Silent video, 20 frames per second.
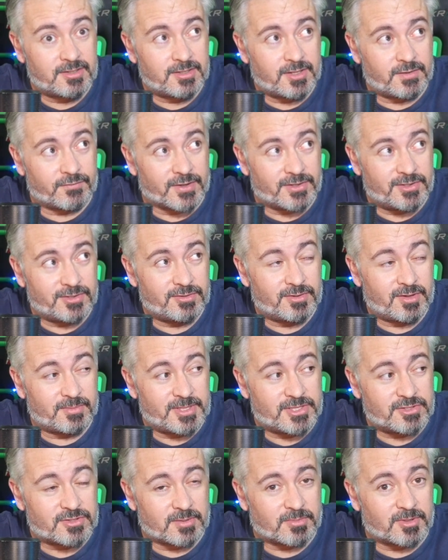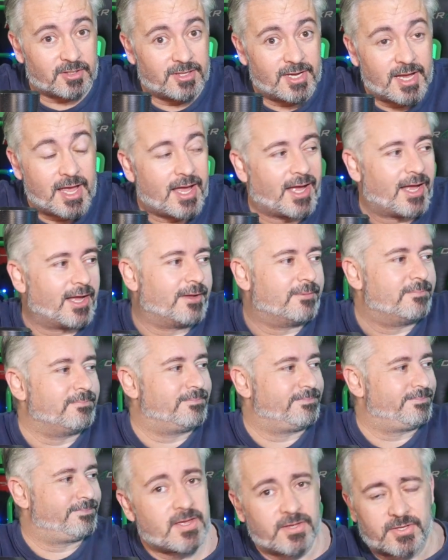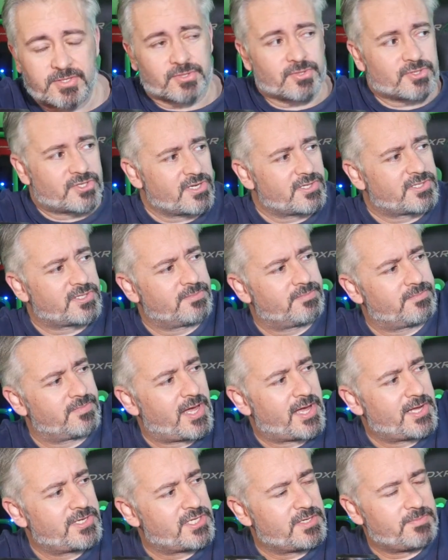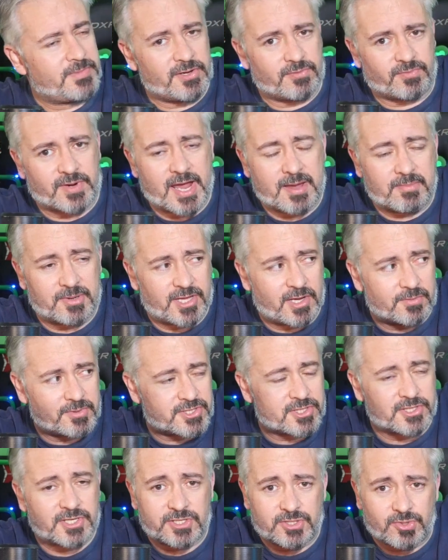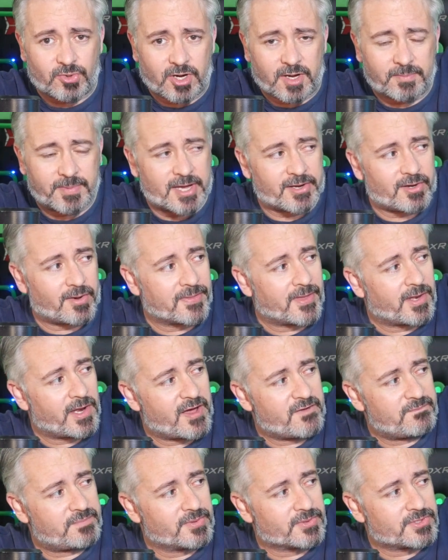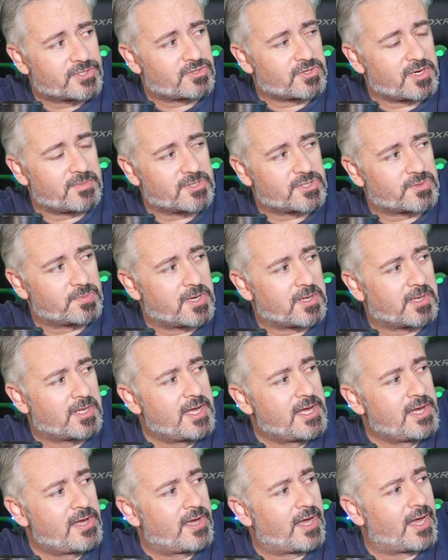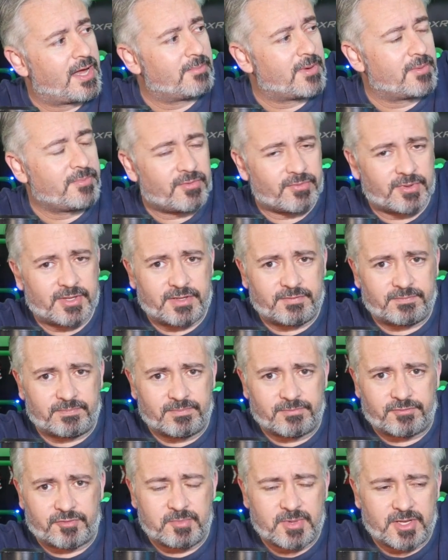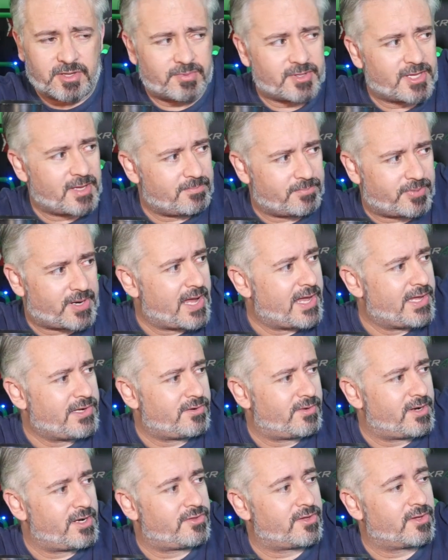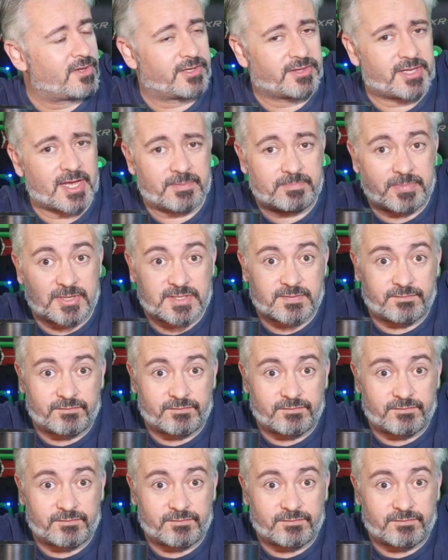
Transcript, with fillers: If I do, I'm in trouble. There's also some RGB RAM in there, which I did talk about on the live build stream as well. I'm not really familiar with that brand or anything like that, but it's